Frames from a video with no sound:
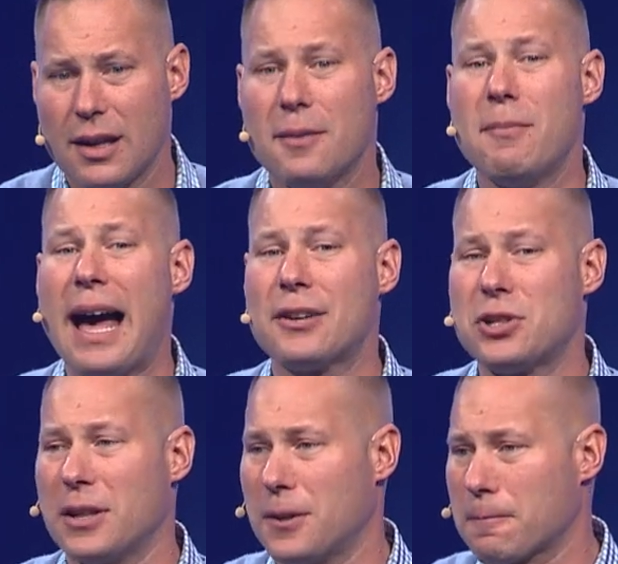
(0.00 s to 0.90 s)

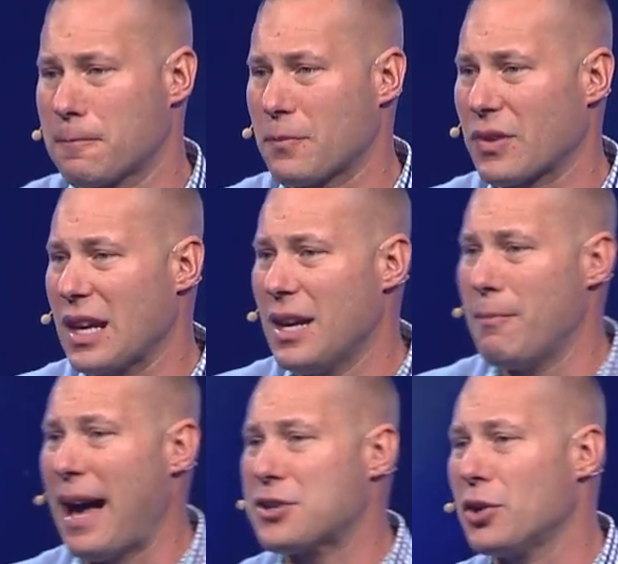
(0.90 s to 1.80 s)

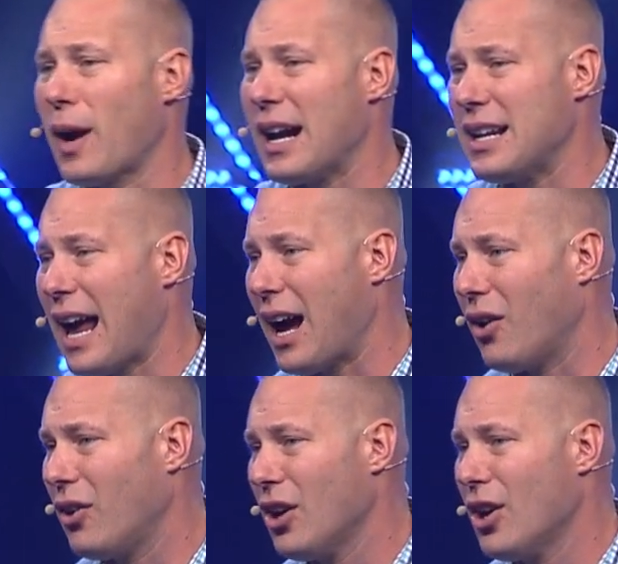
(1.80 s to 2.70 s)
Imagine right
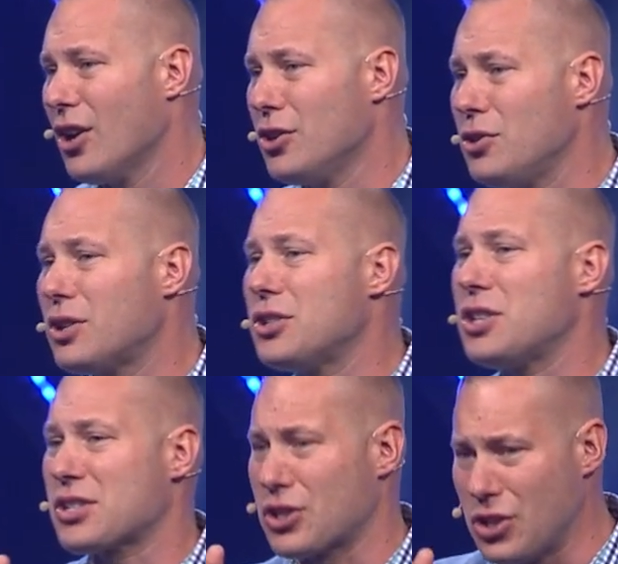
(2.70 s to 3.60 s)
now, you could
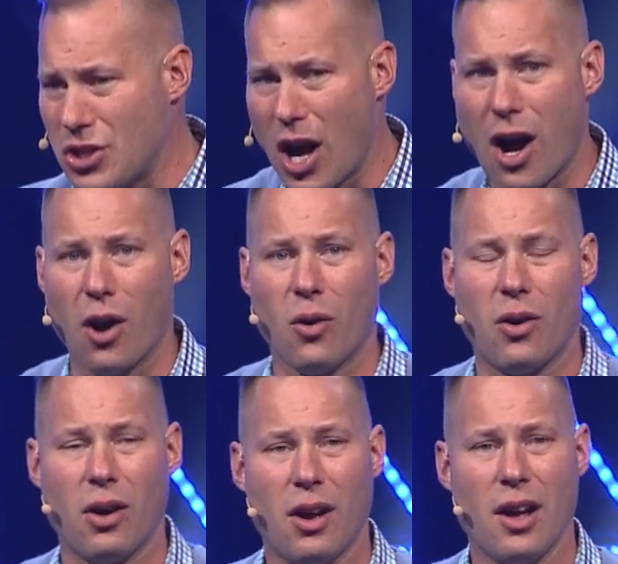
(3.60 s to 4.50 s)
just know
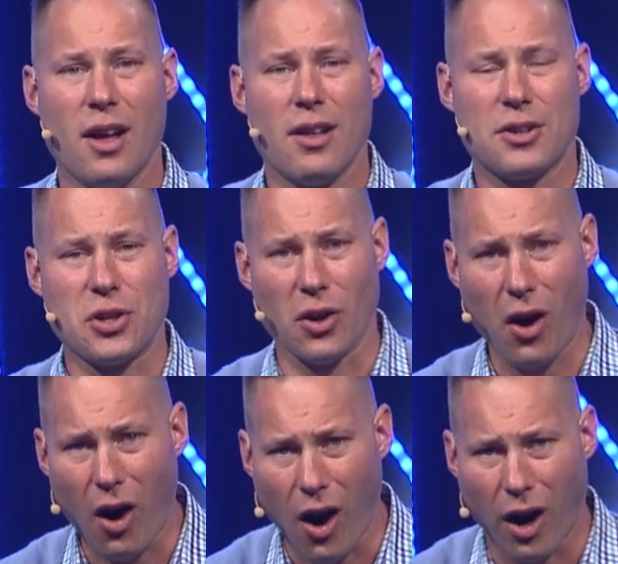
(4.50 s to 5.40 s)
that your
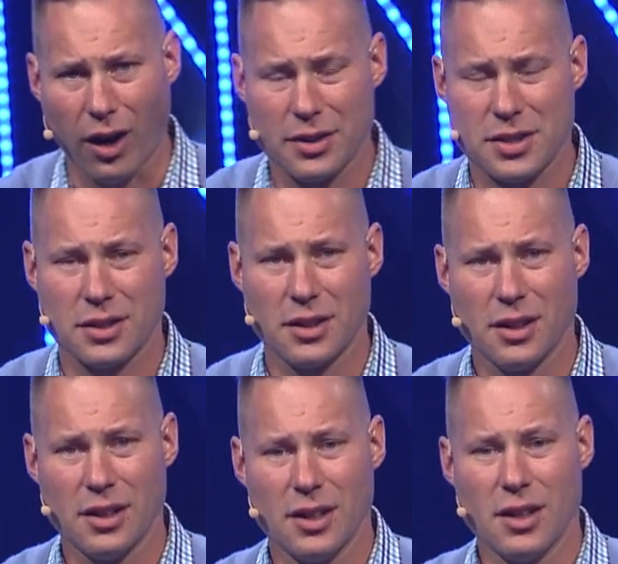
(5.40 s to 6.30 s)
heart
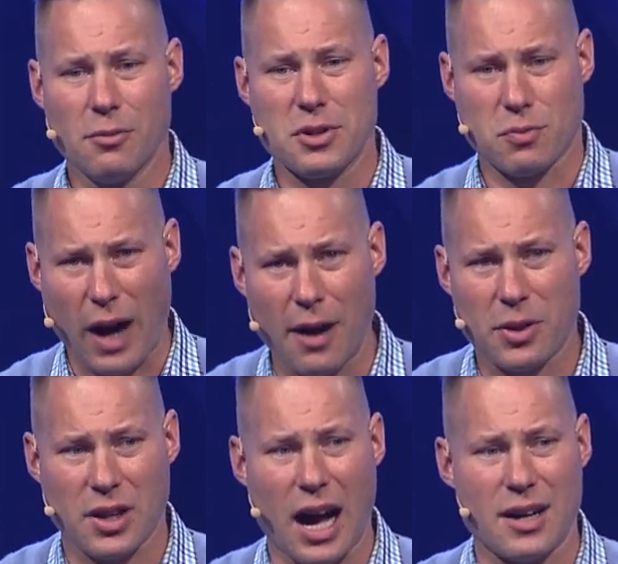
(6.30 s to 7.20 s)
was right
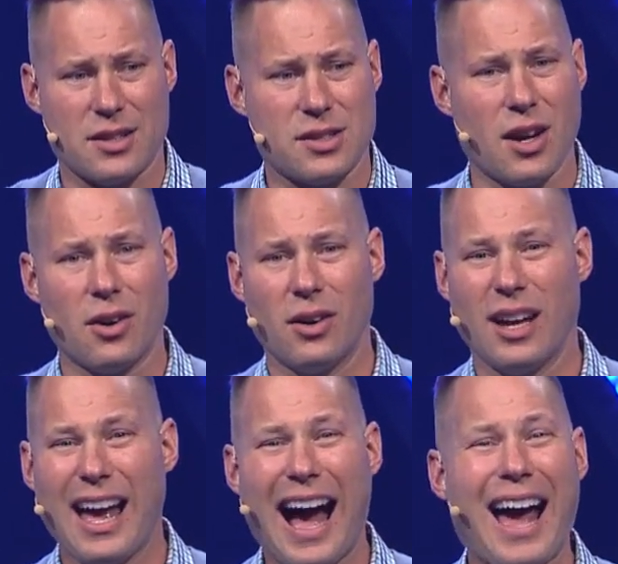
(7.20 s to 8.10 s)
with God. And so
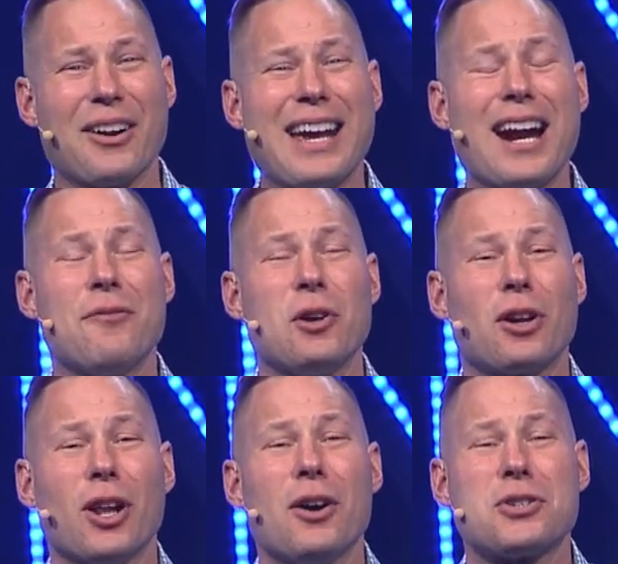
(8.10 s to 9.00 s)
I don't care if you
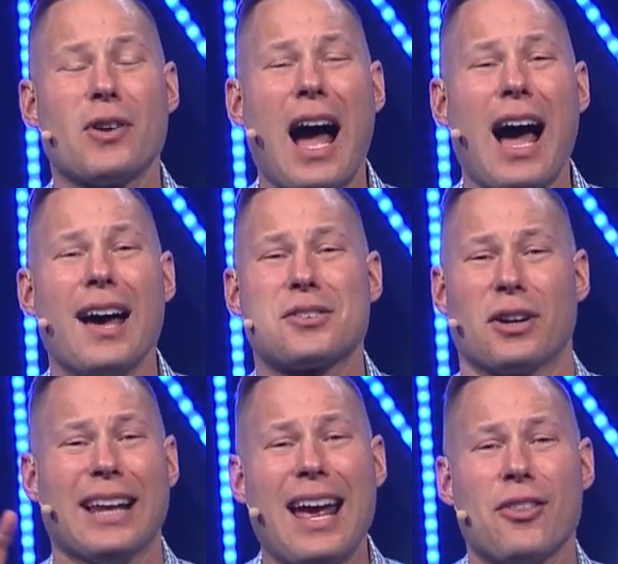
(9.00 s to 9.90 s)
close your eyes or
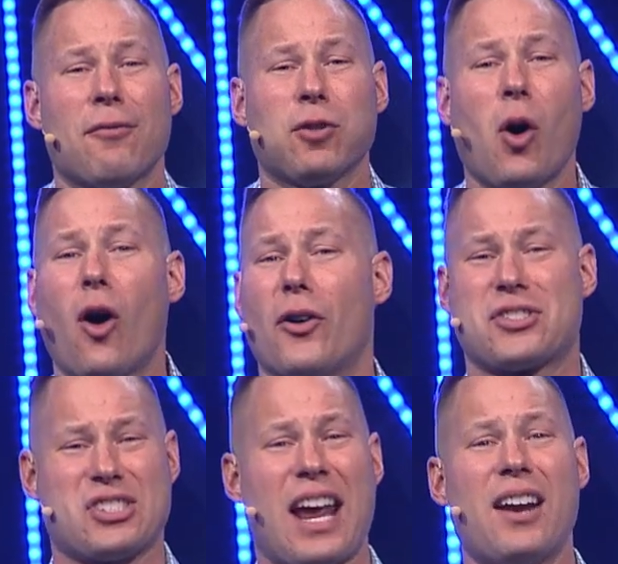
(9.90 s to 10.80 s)
lay on the floor or
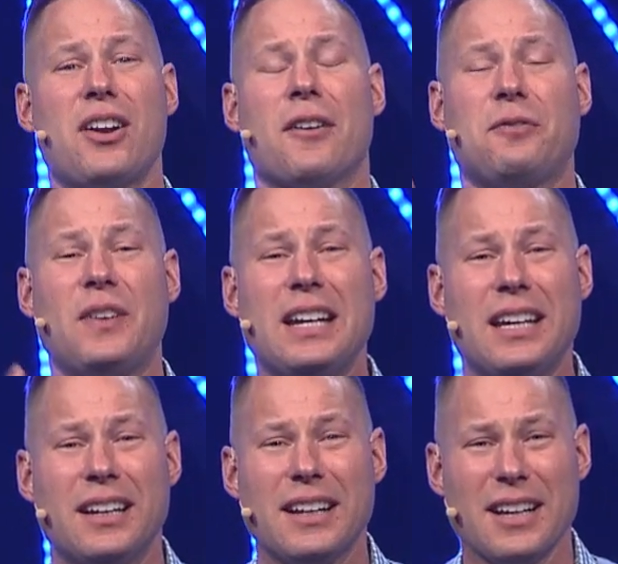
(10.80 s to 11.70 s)
stand to your
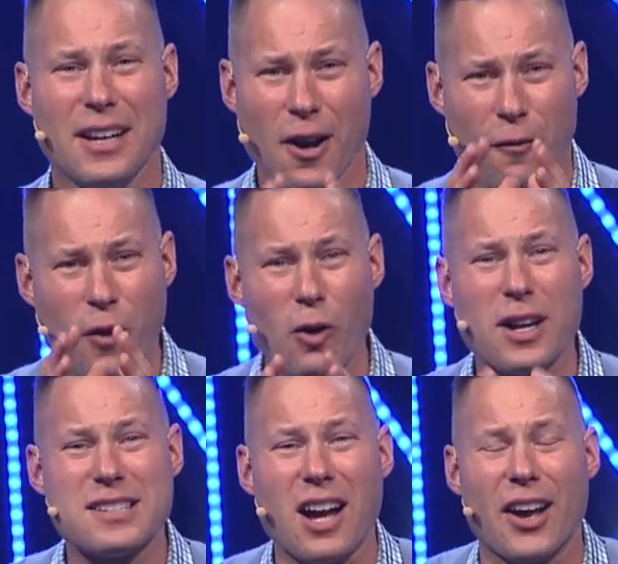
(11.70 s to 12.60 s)
feet,
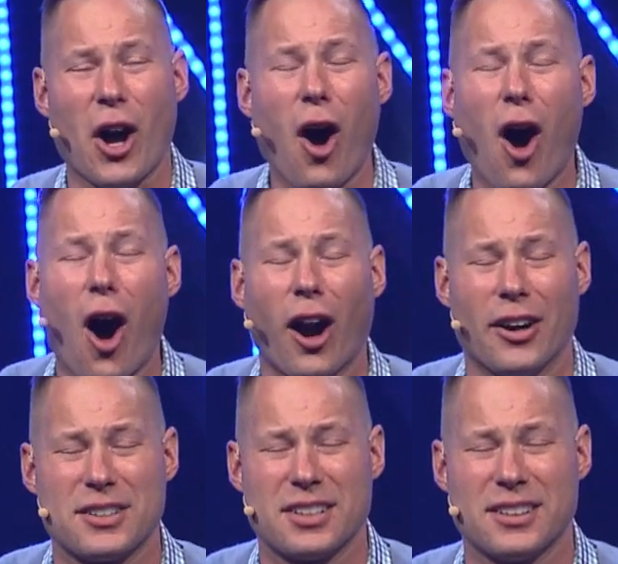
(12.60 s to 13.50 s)
focus on a
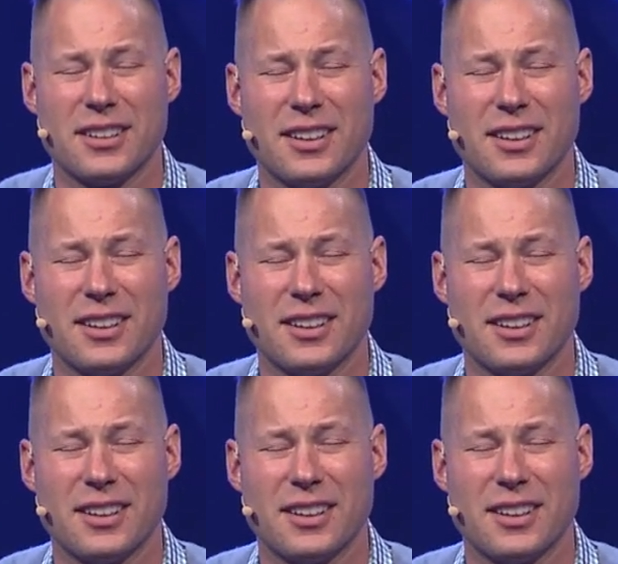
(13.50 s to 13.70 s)
heart.